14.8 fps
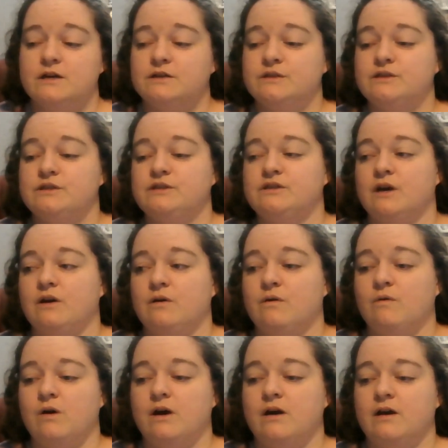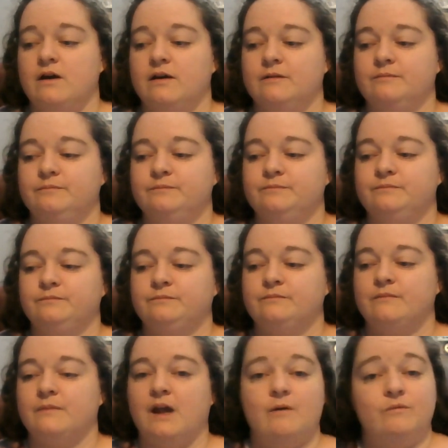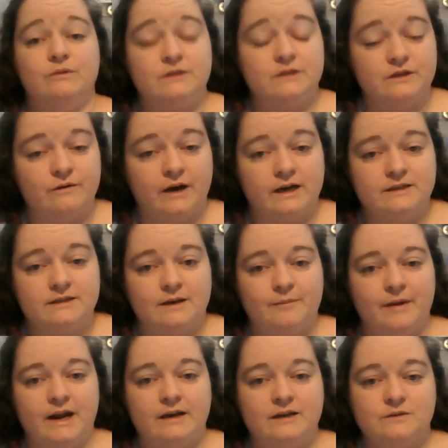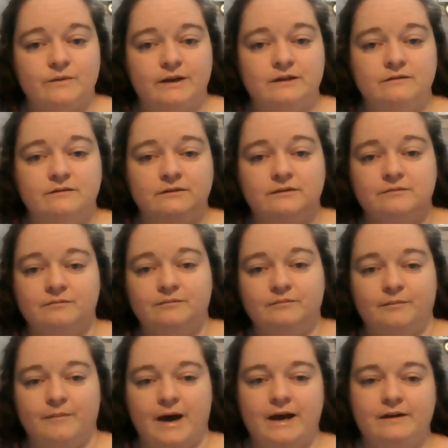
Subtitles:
So, I will see you guys in my next one. Bye.